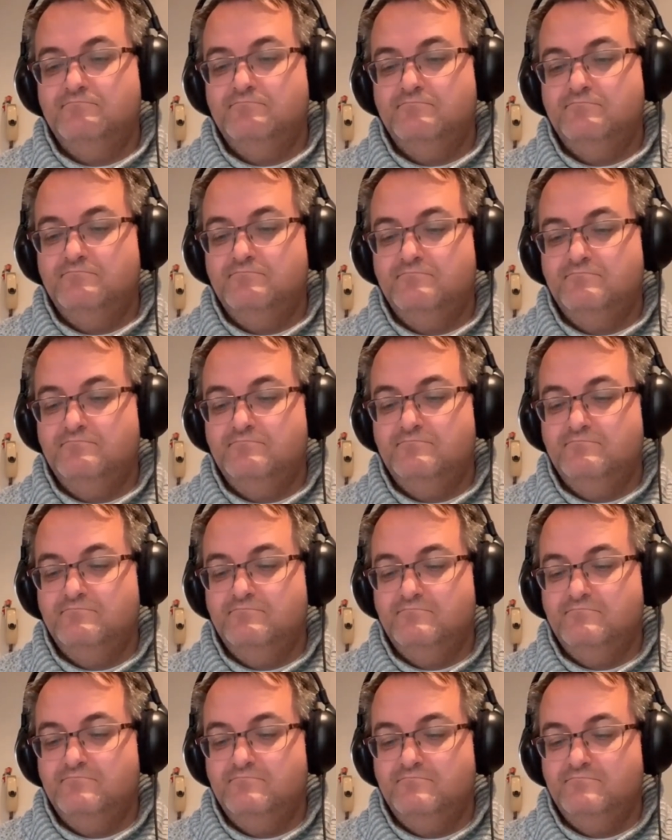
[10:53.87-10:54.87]

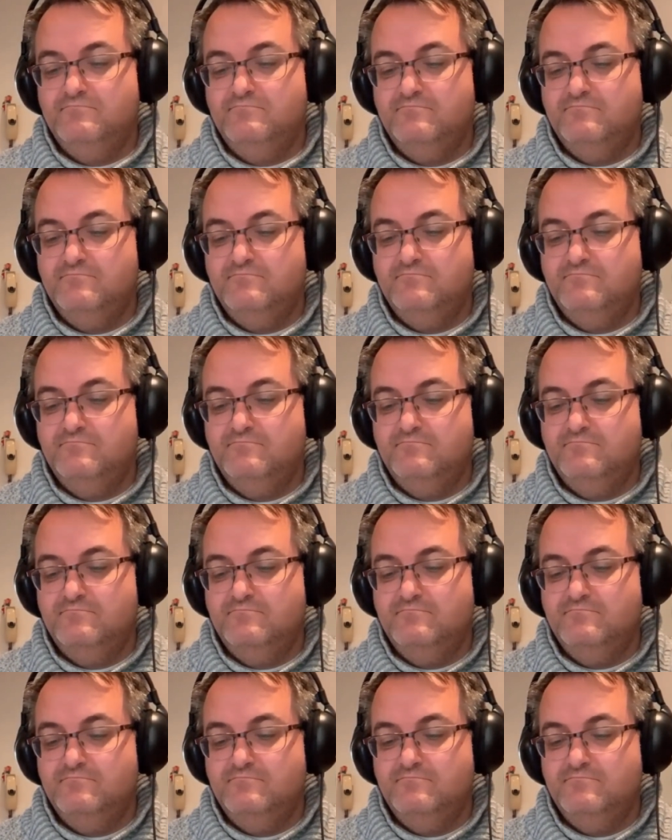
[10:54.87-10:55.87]

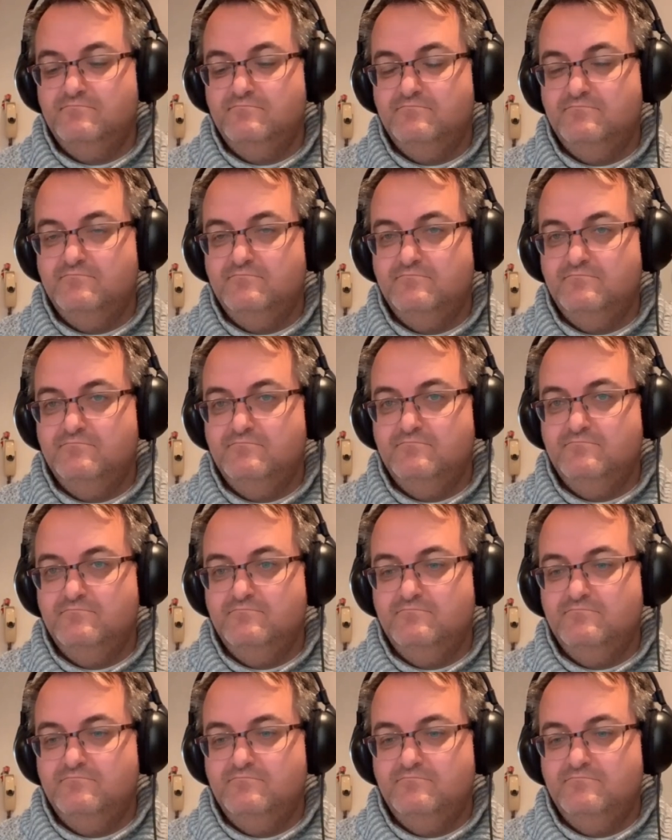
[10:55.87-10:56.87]

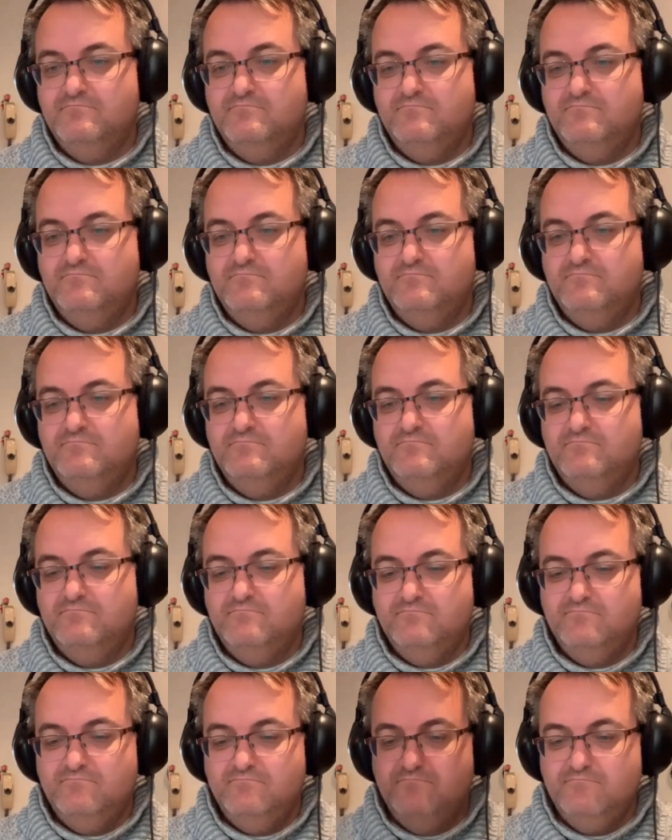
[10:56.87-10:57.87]

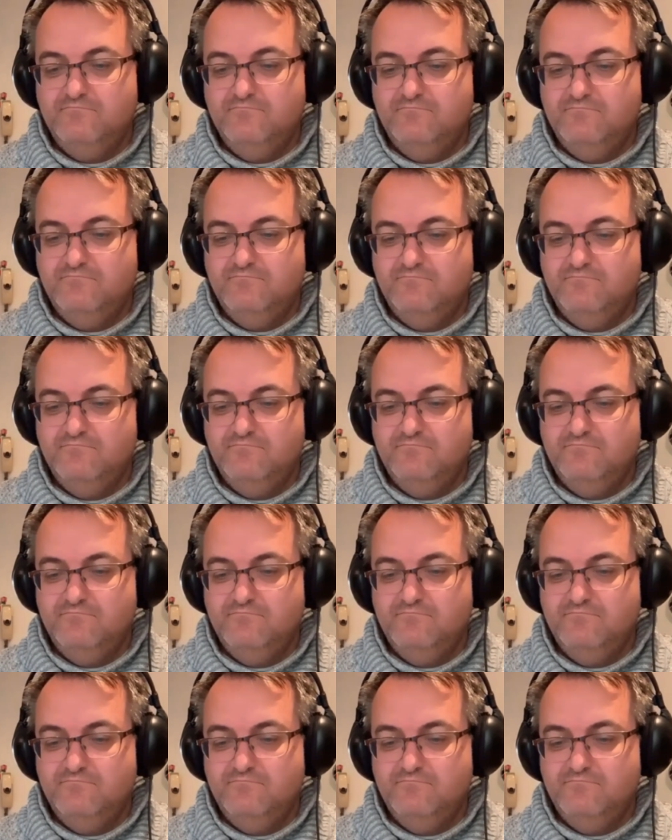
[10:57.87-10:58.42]
[no speech]